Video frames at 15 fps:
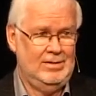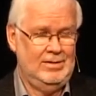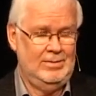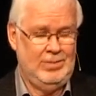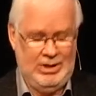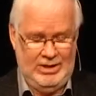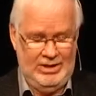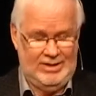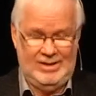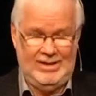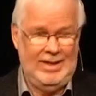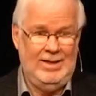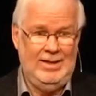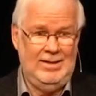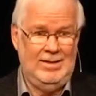Because
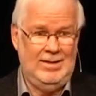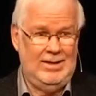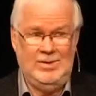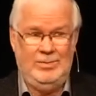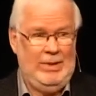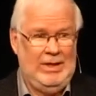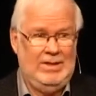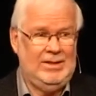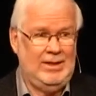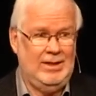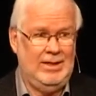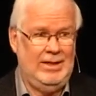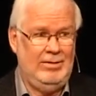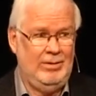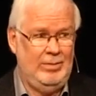sin is
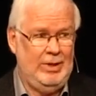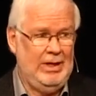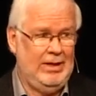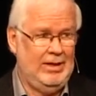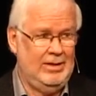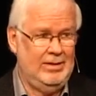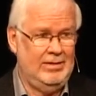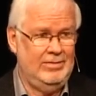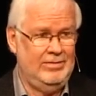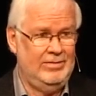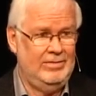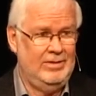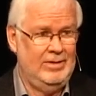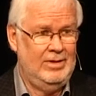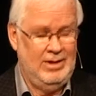basically repetitive
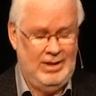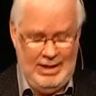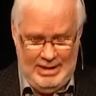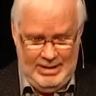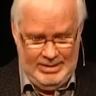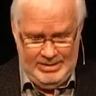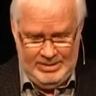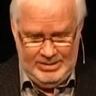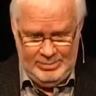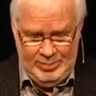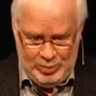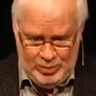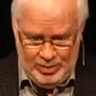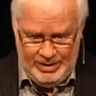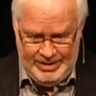and it's
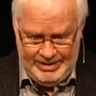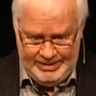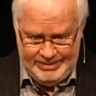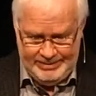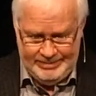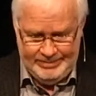boring.